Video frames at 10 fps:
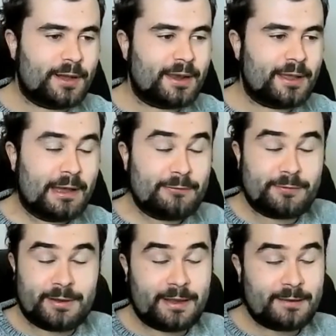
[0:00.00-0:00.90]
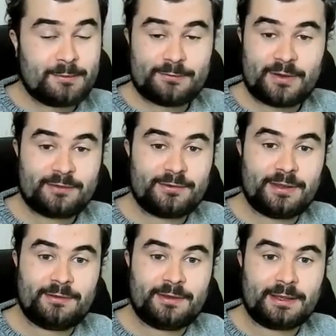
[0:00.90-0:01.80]
And I, I find that
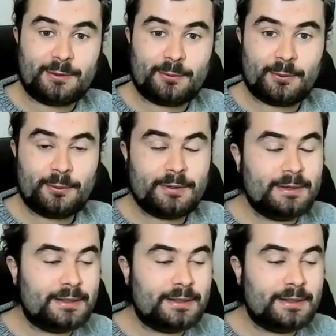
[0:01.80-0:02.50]
fascinating, you know.